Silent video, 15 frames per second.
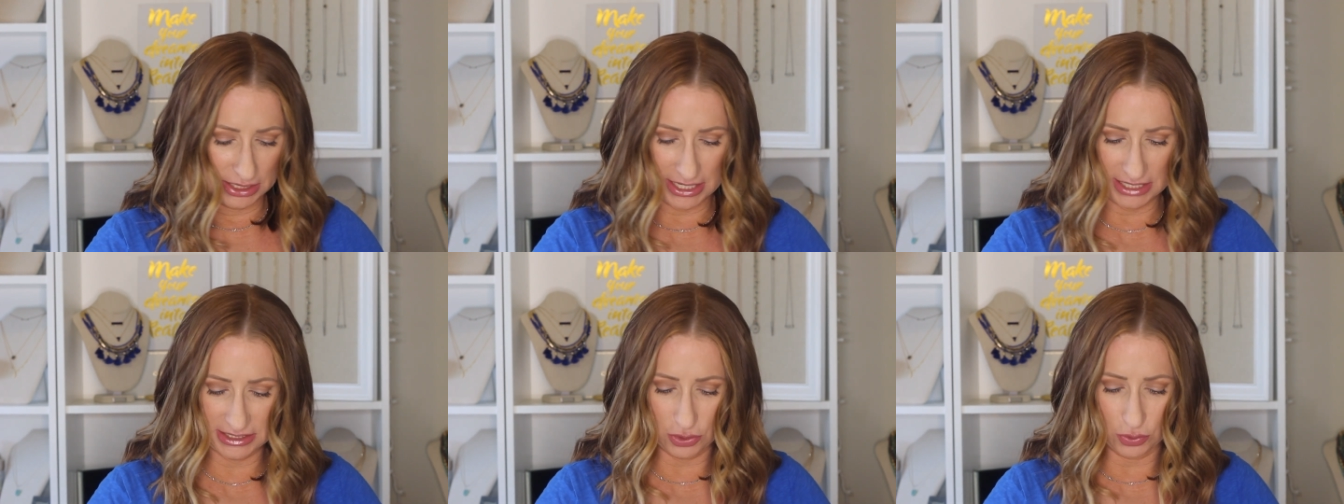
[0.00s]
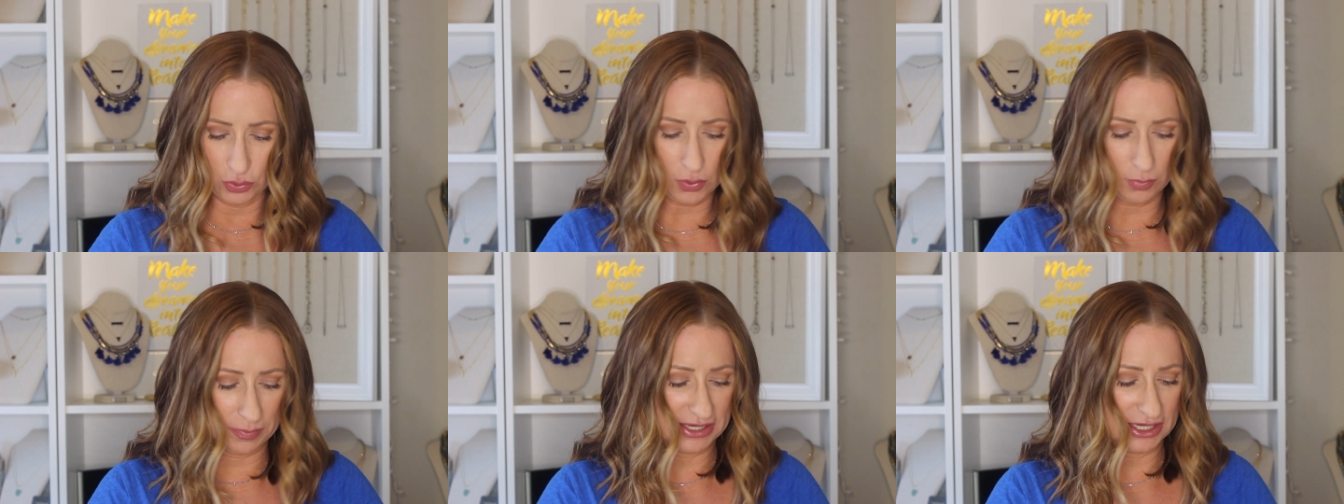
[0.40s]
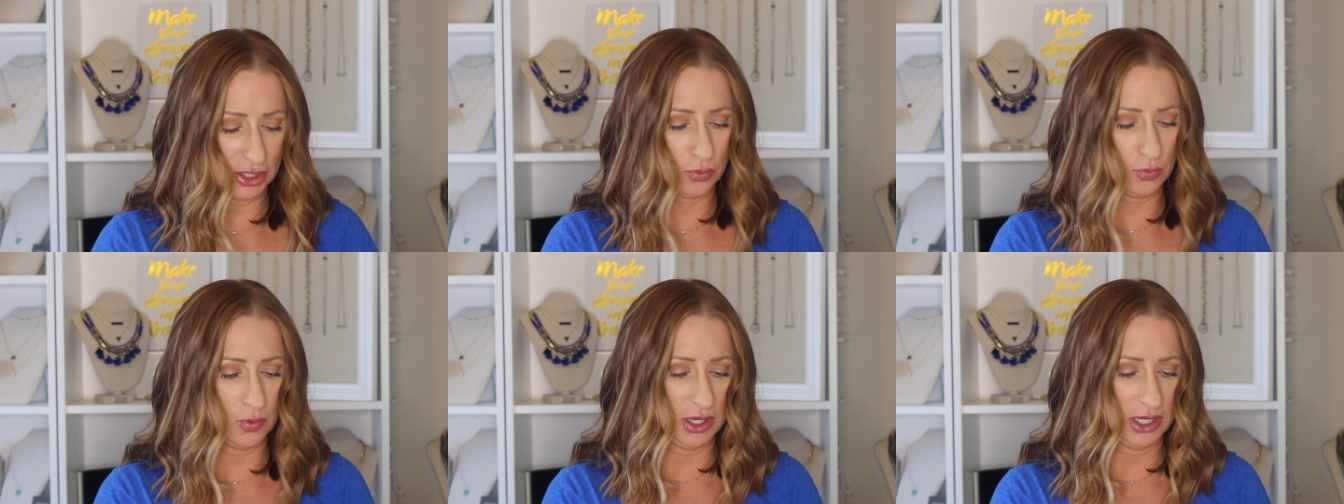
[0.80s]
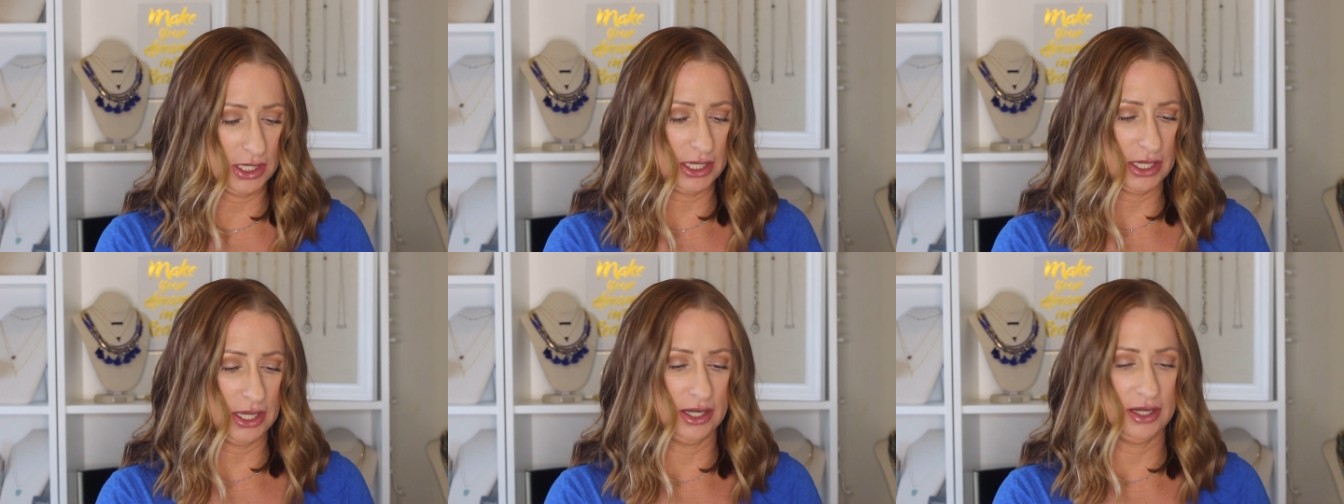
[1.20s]
Let's, oh, Pier
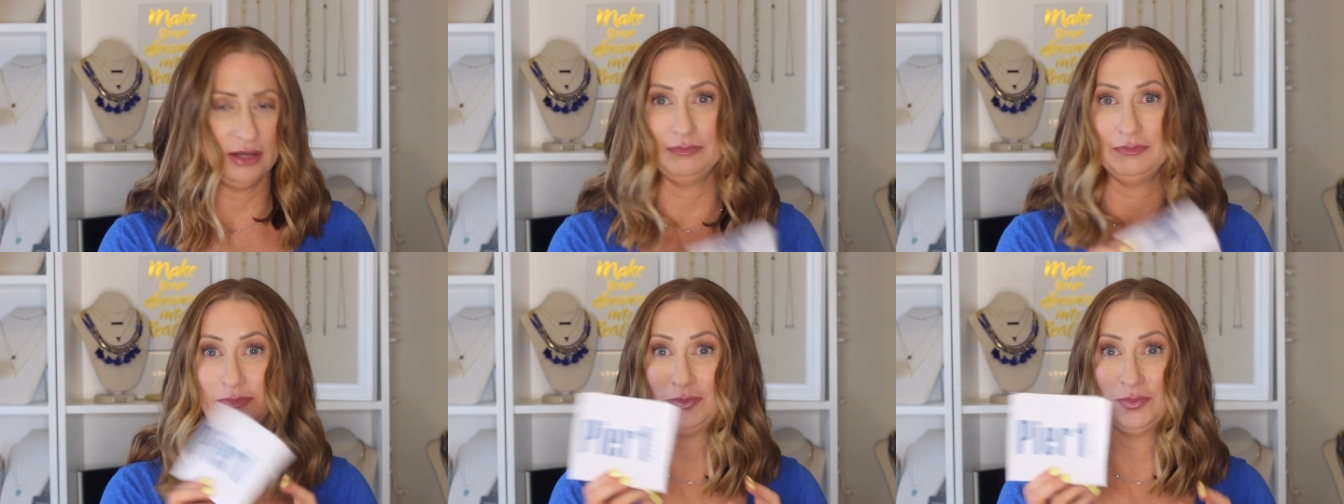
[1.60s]
1.